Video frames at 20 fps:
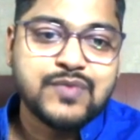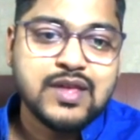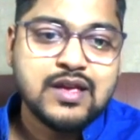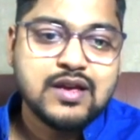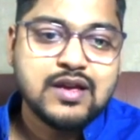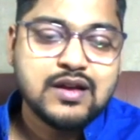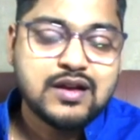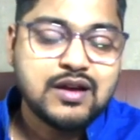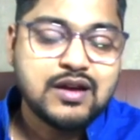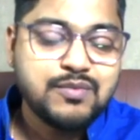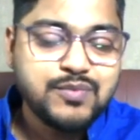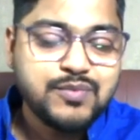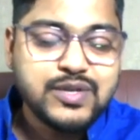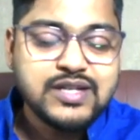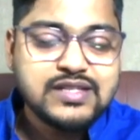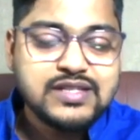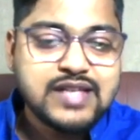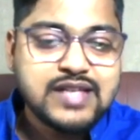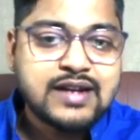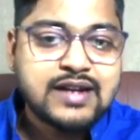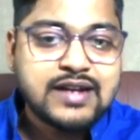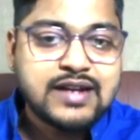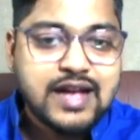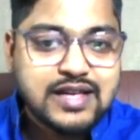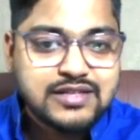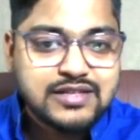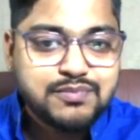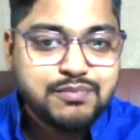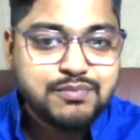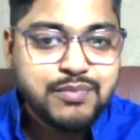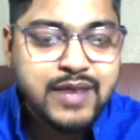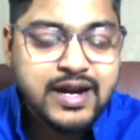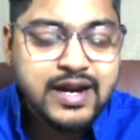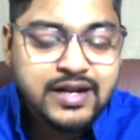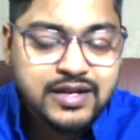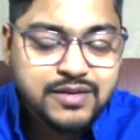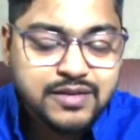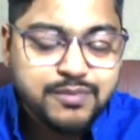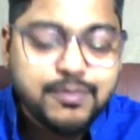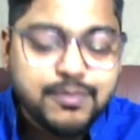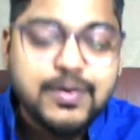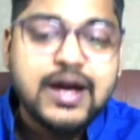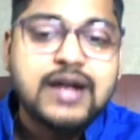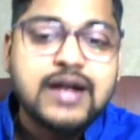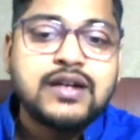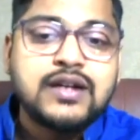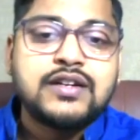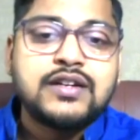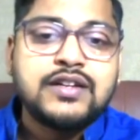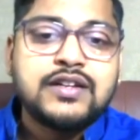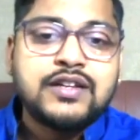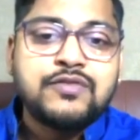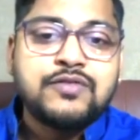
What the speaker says: Companies Act has made it mandatory